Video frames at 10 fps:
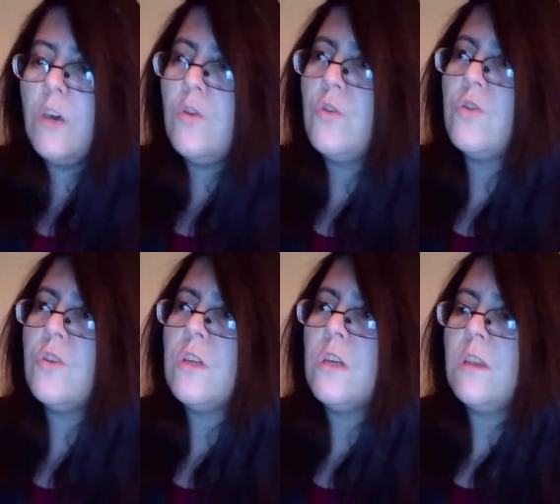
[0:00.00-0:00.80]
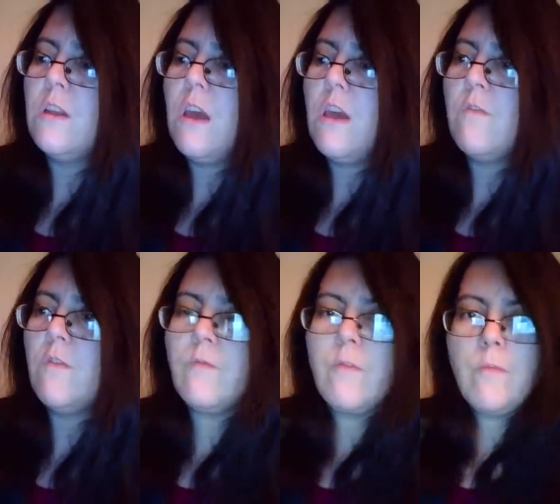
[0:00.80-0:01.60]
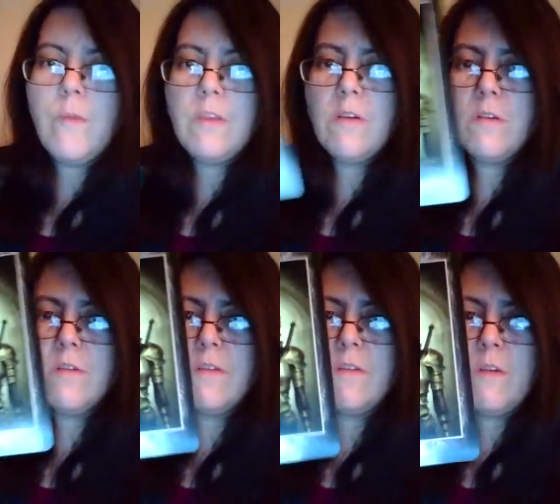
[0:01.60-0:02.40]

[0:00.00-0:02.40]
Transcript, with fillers: Usually the Knave of Pentacles is